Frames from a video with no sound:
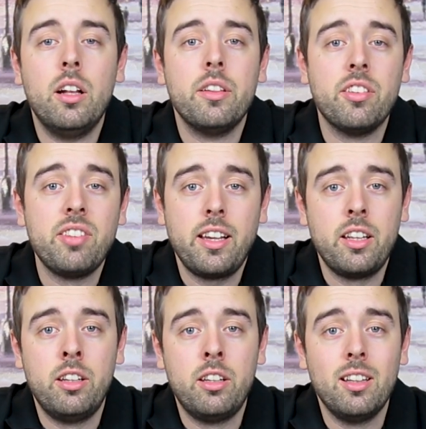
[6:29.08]
The
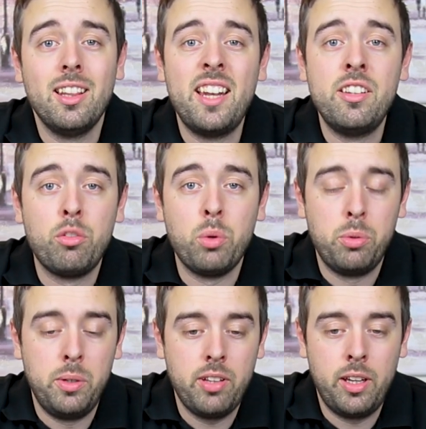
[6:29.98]
second lens
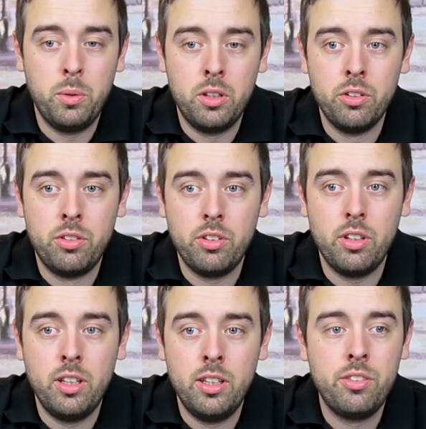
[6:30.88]
which we take with us
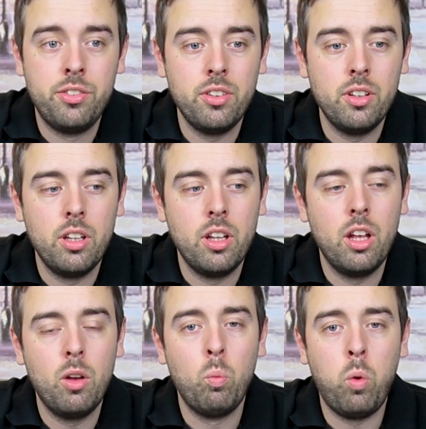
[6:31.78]
is
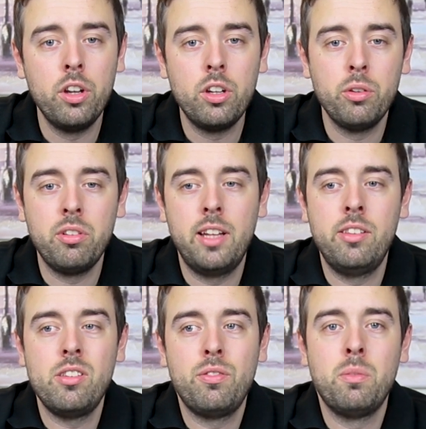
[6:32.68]
one of those
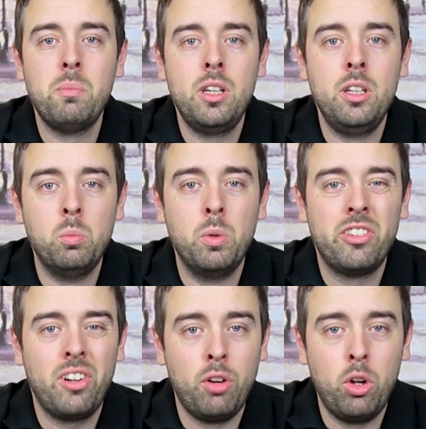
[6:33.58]
lenses for me
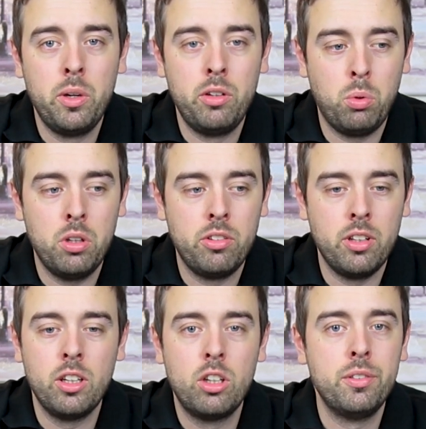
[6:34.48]
which I've always
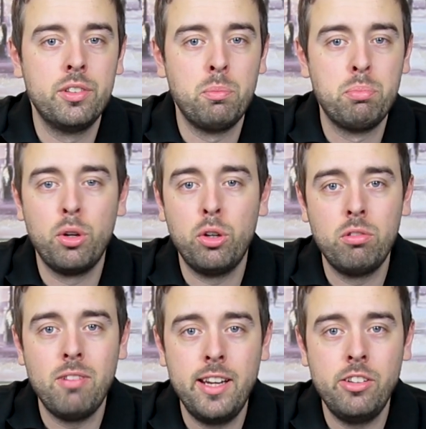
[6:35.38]
wanted. It covers a
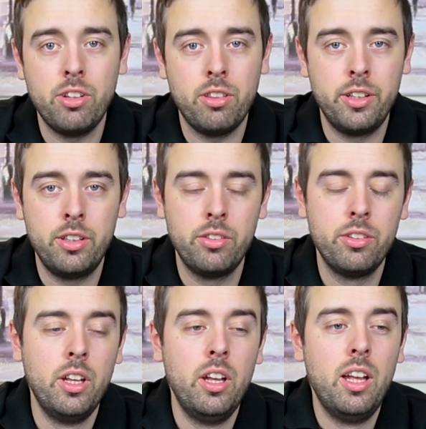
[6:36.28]
broad range of
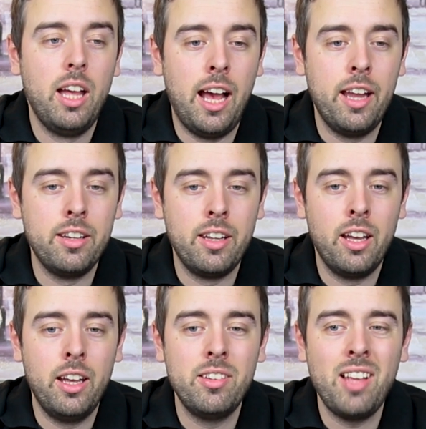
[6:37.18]
things, and
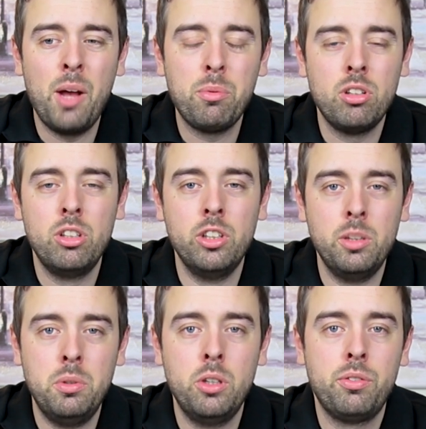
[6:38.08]
it's
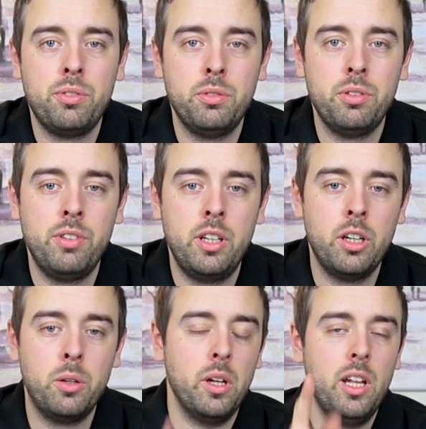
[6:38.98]
absolutely beautiful for
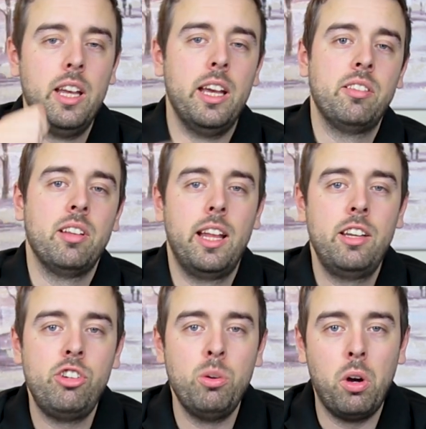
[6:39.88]
video. It's a
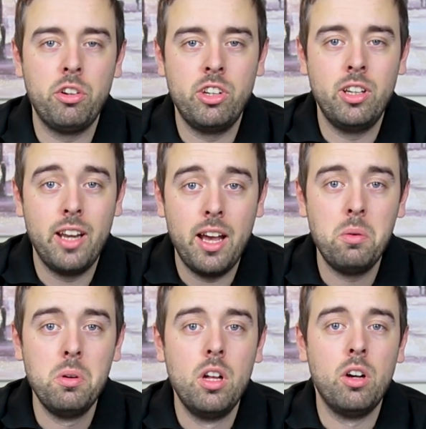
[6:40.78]
lens you're watching
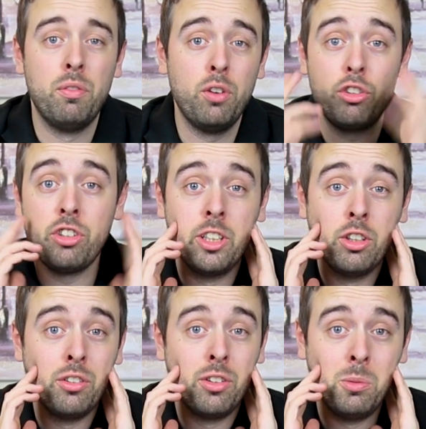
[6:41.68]
now. Unfortunately, it
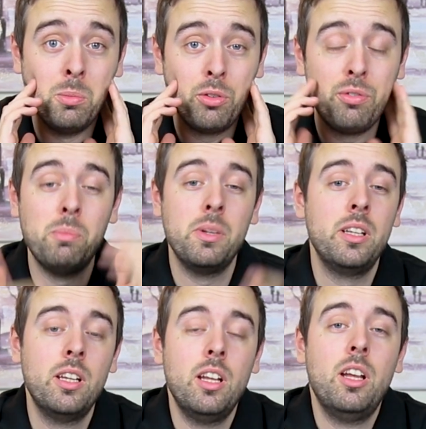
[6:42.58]
doesn't do much for
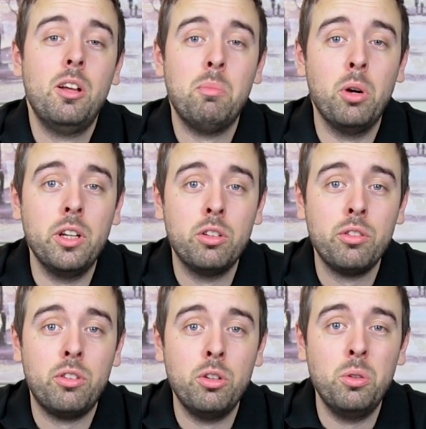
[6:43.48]
me, but it
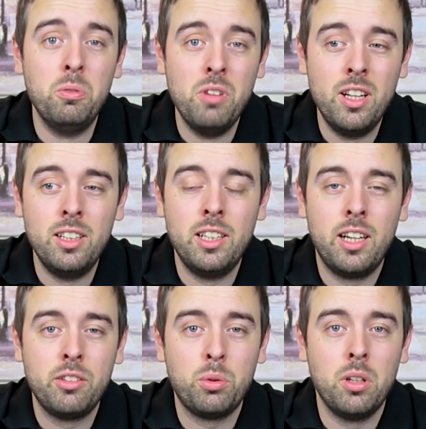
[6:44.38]
does do really
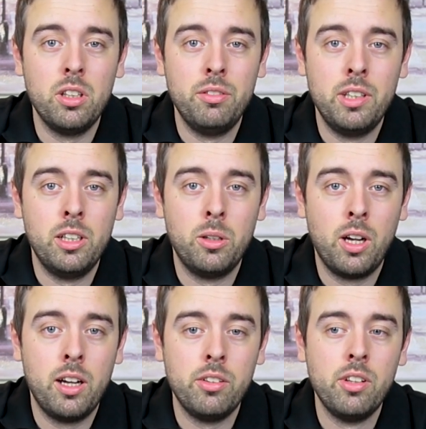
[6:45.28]
nice quality video,
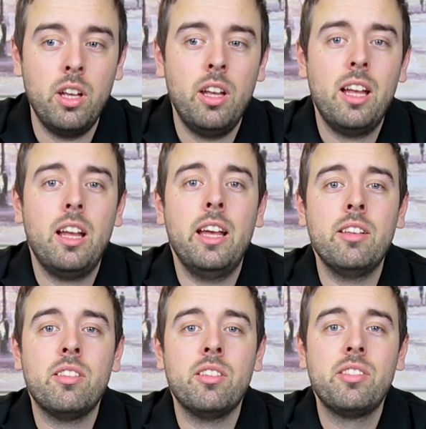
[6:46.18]
guys.
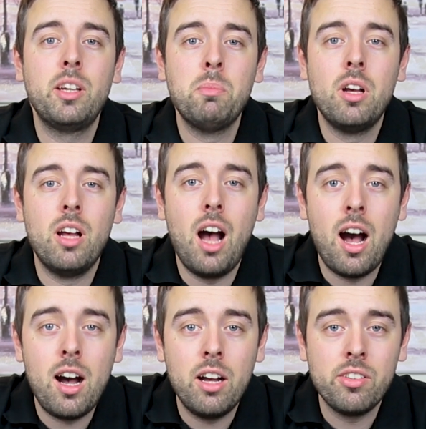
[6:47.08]
It's the Sigma
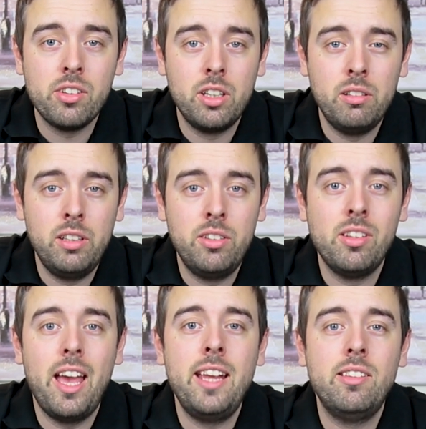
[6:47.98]
Art
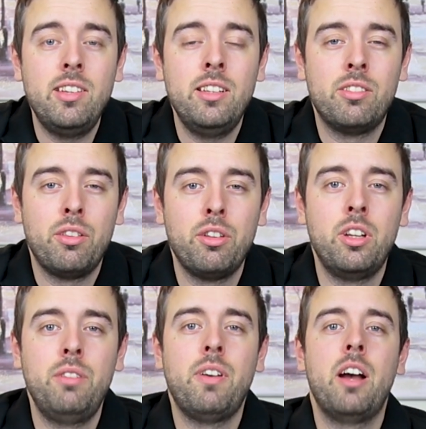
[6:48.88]
series, 18 to
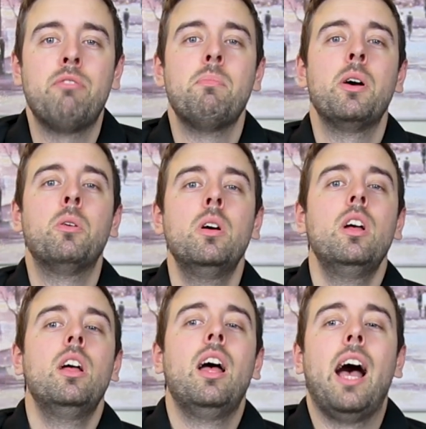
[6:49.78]
35 mil.
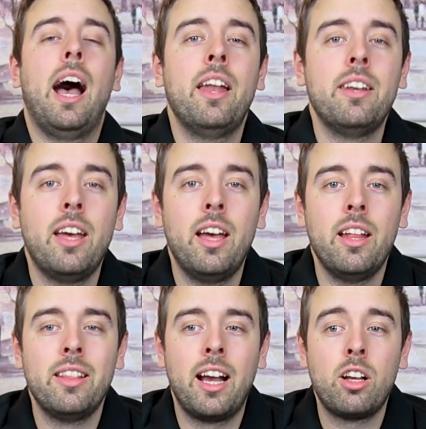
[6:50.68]
And
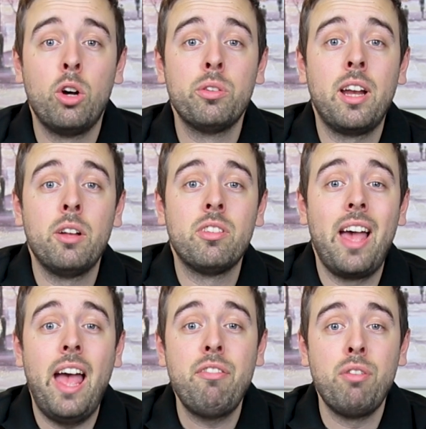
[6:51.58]
that goes down to
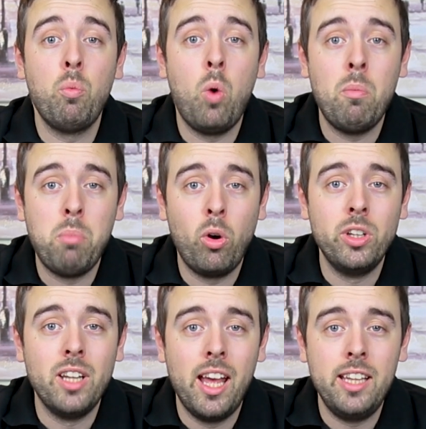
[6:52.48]

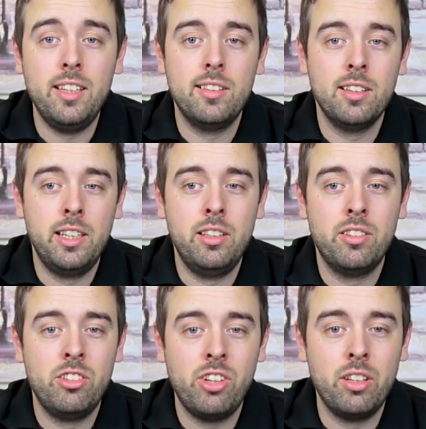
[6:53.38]
f1.8,
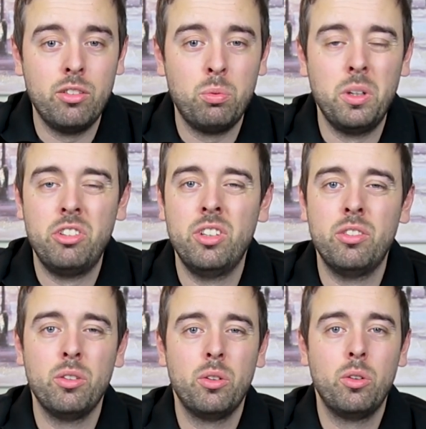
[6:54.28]
ladies and gents, which
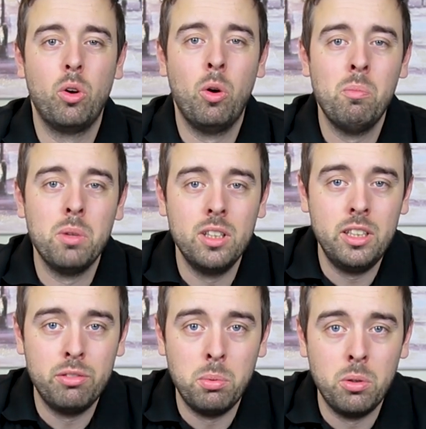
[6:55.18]
is
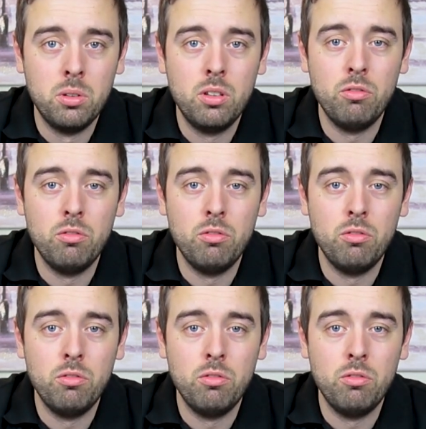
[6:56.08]
unbelievable.